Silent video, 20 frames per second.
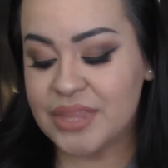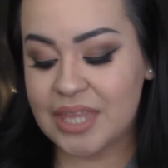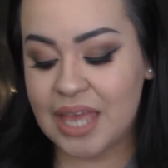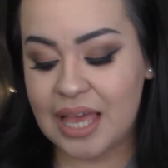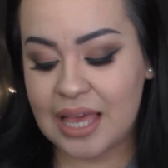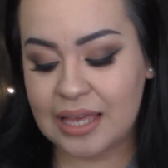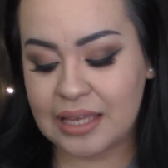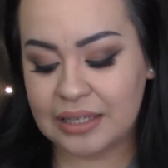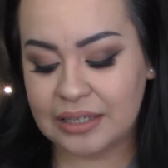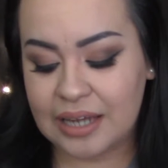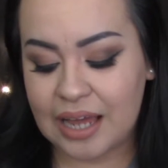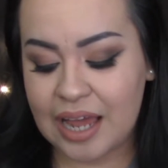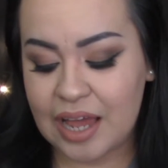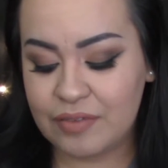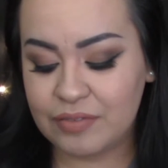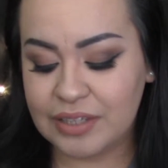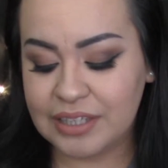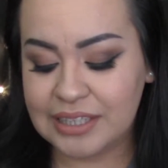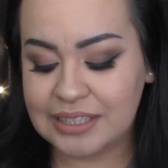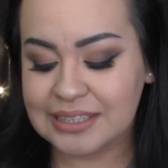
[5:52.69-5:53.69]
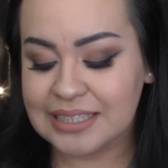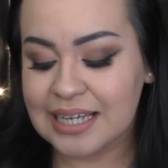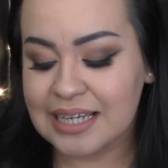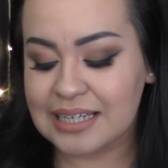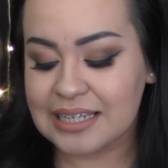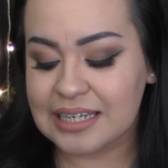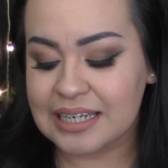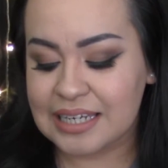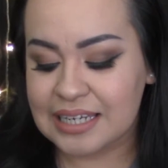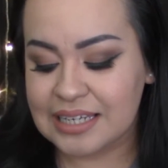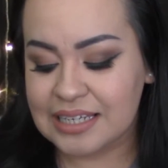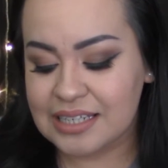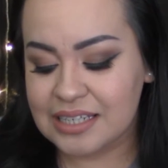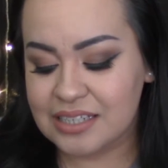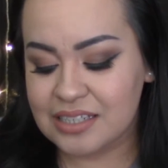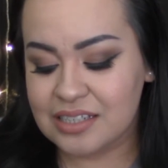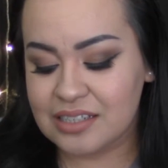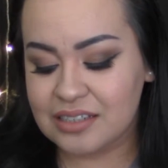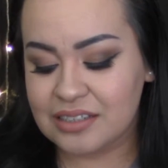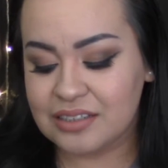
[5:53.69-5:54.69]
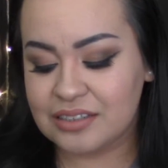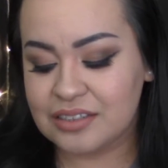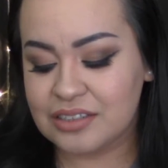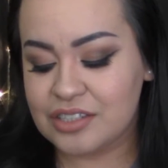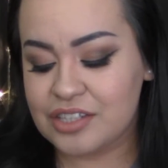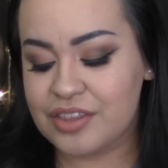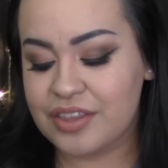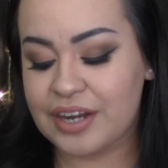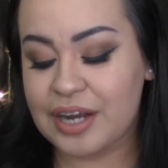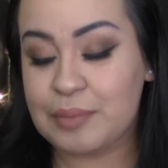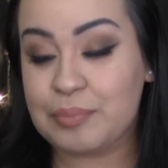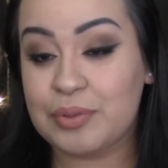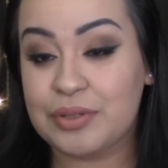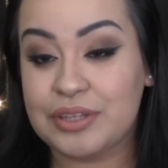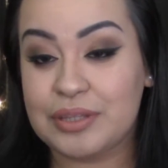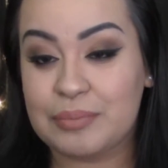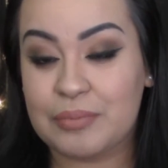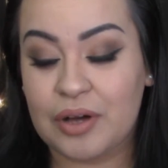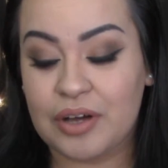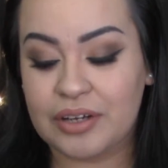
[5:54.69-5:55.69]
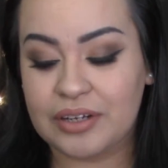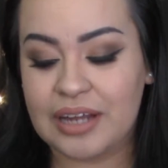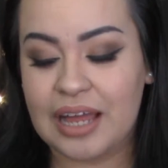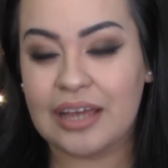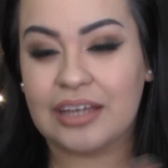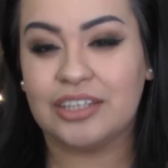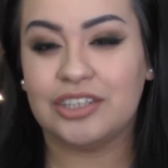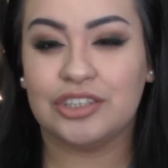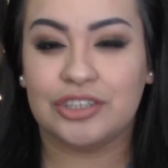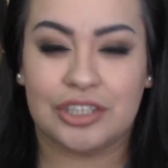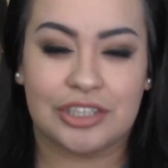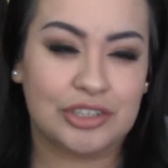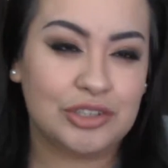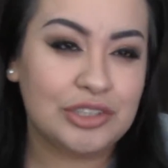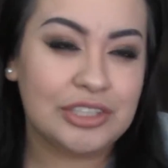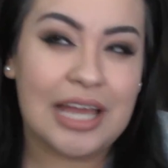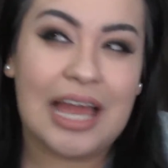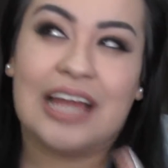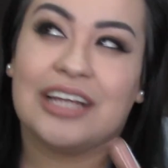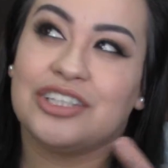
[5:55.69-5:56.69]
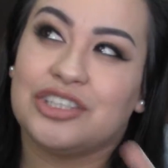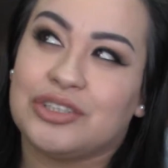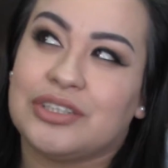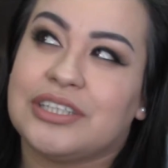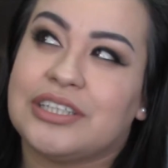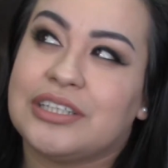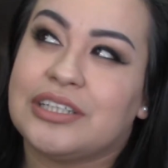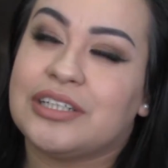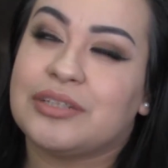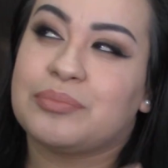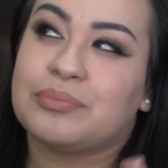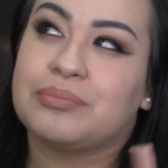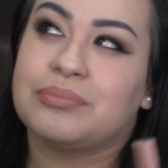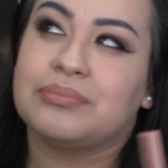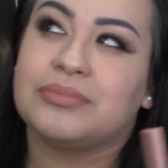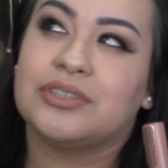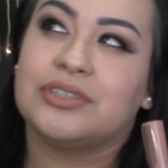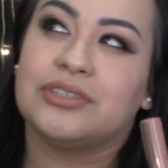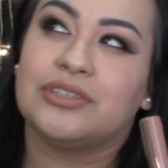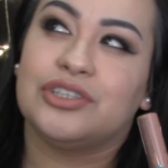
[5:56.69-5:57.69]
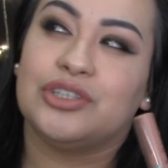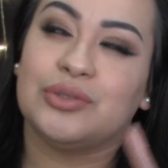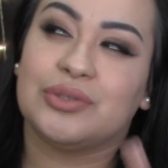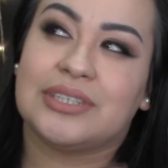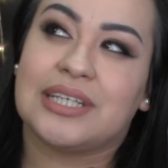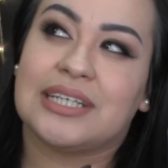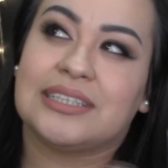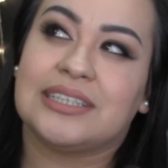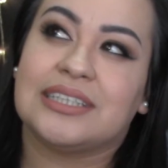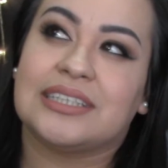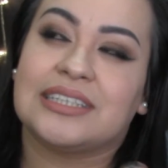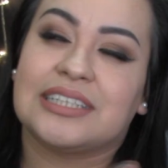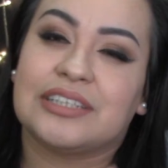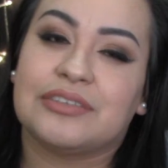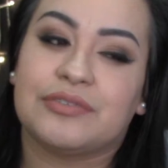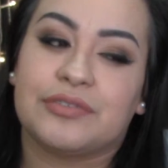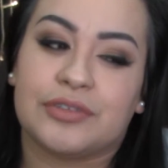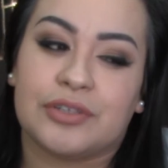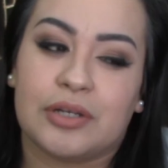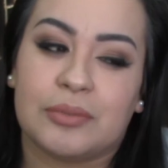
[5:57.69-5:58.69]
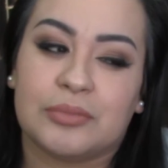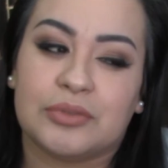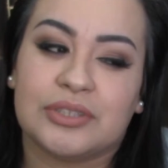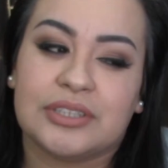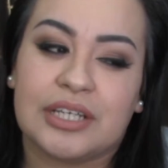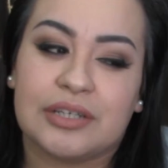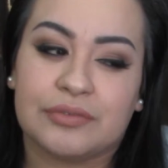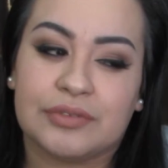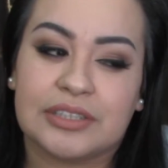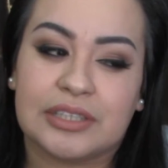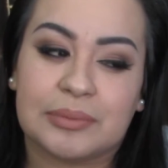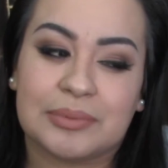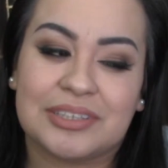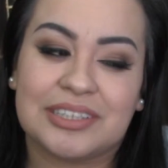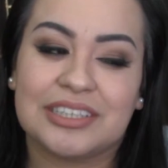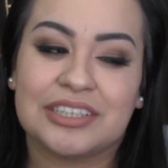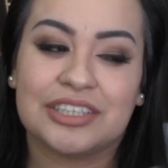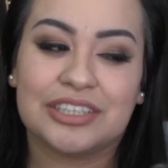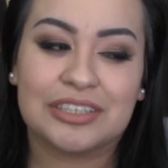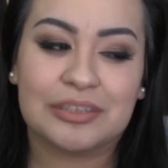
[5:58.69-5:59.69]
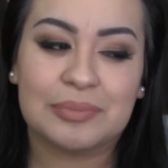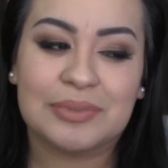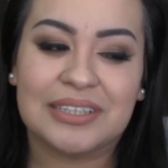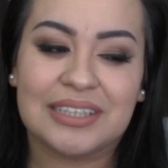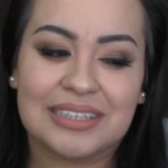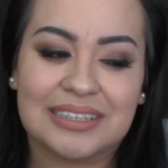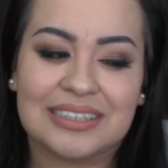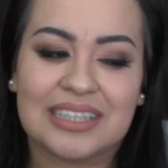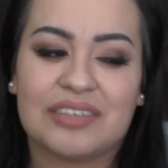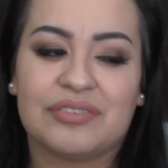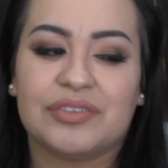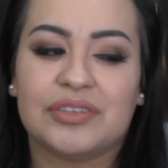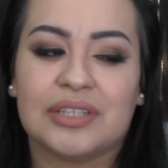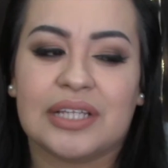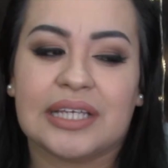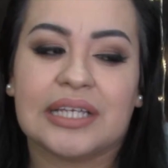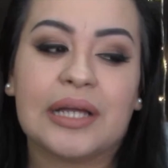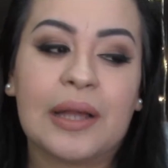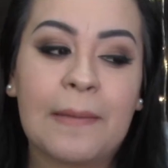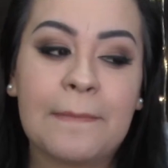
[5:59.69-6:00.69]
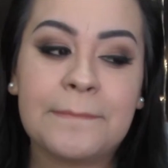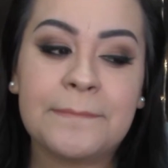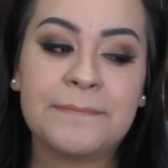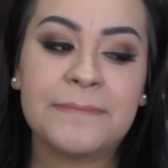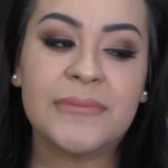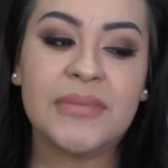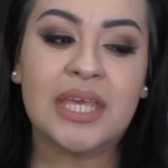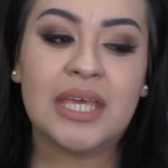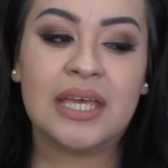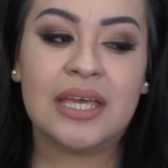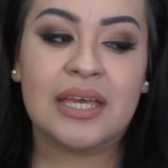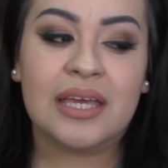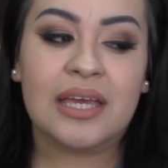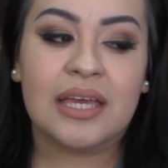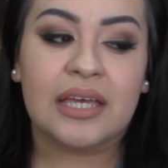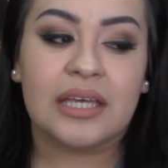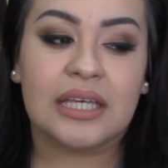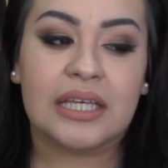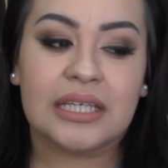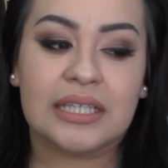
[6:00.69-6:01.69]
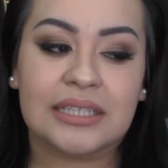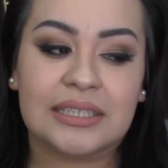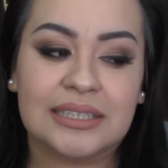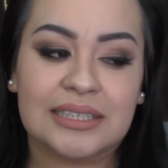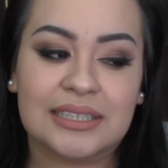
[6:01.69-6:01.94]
And I have like a technique that I put them on. I actually use that technique for almost every lipstick just because I feel like I